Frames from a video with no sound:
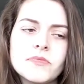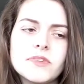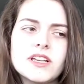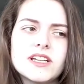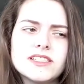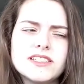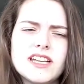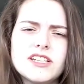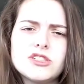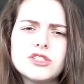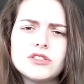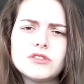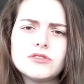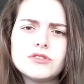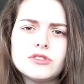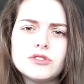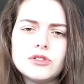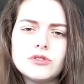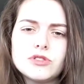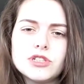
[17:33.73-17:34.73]
Because that's
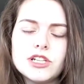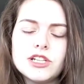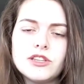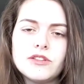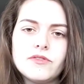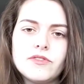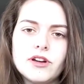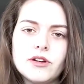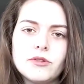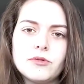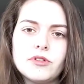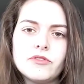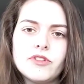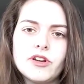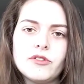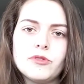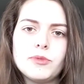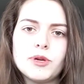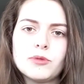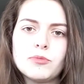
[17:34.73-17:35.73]
usually a
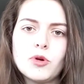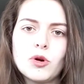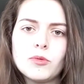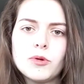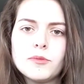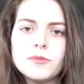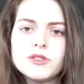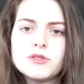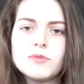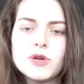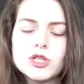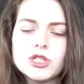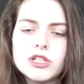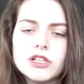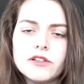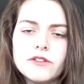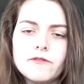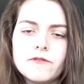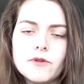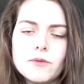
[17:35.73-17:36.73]
very big problem,
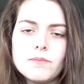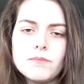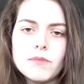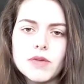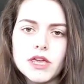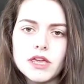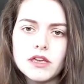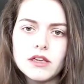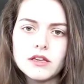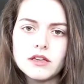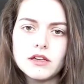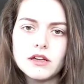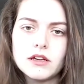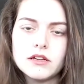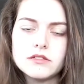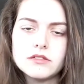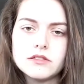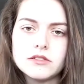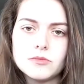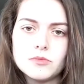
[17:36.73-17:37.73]
especially for me
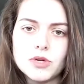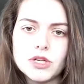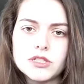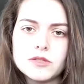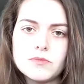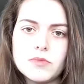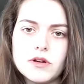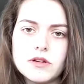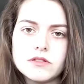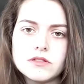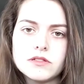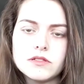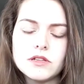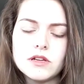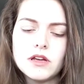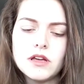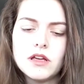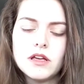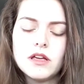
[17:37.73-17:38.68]
as a depressed person.